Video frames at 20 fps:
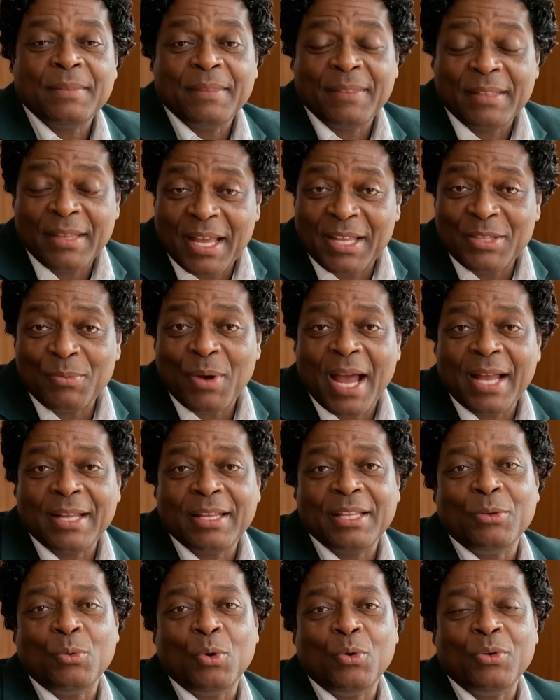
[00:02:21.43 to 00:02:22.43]
Let's
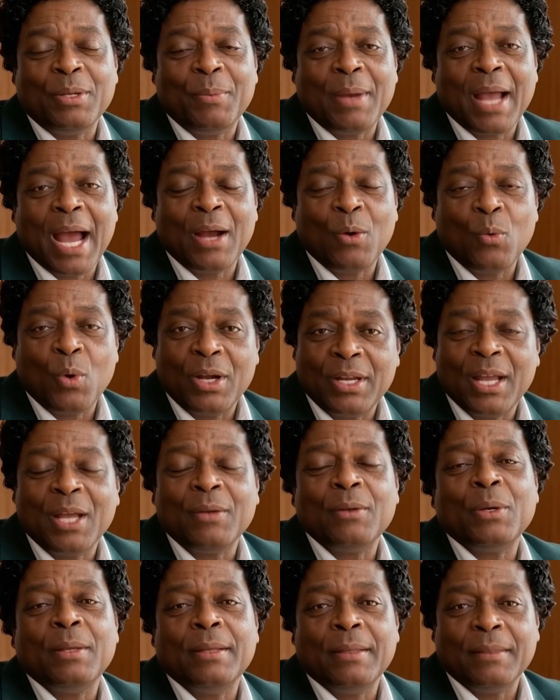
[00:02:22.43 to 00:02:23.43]
practice moving back one
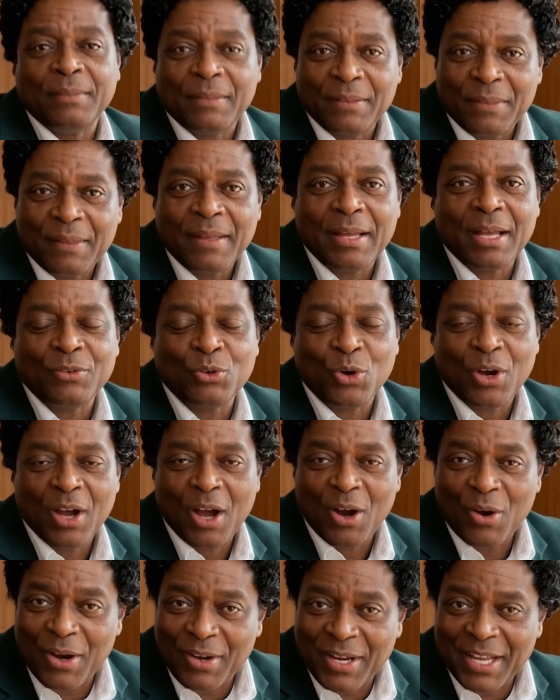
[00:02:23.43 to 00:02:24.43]
level. If you're
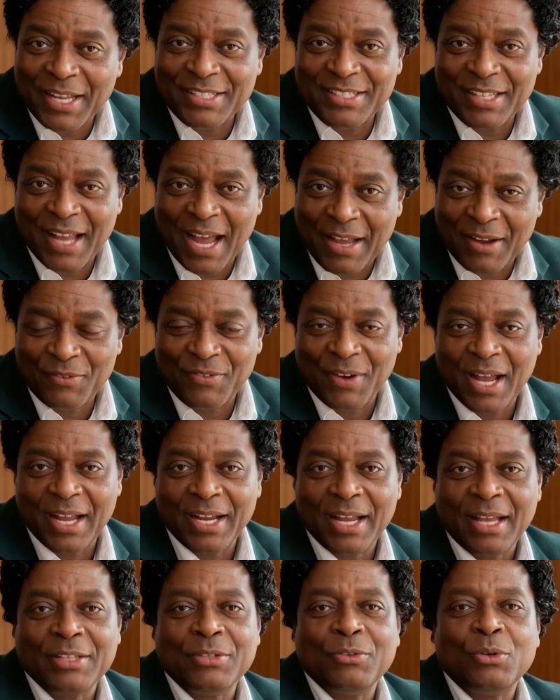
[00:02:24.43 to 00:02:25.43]
currently inside the
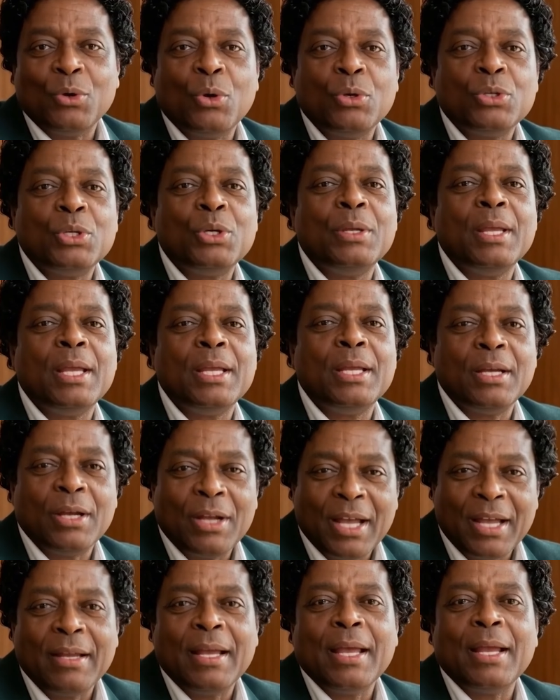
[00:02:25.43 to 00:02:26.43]
finance folder,
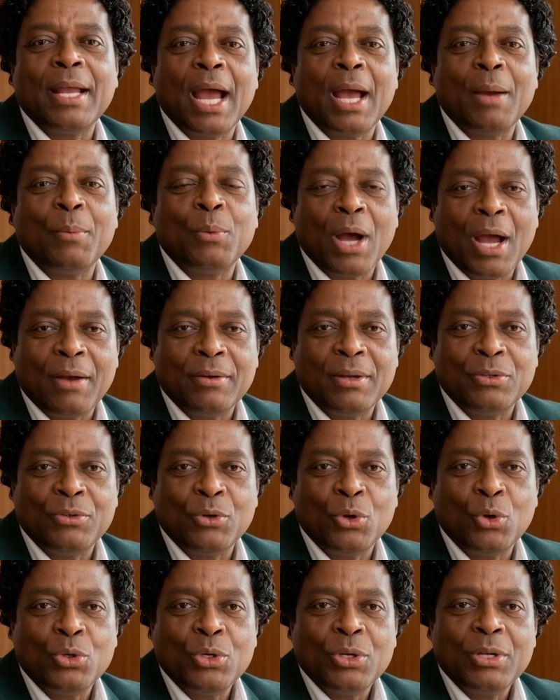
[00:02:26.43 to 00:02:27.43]
click the nonprofit
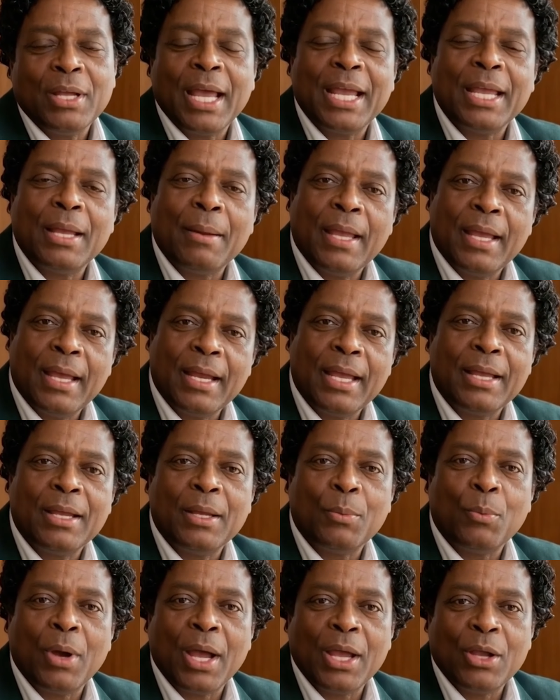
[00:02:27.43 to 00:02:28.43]
folder name in
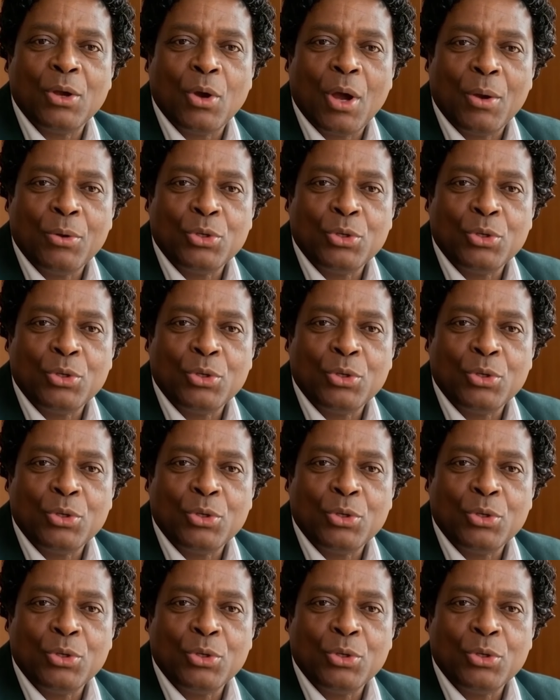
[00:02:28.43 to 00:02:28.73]
the breadcrumb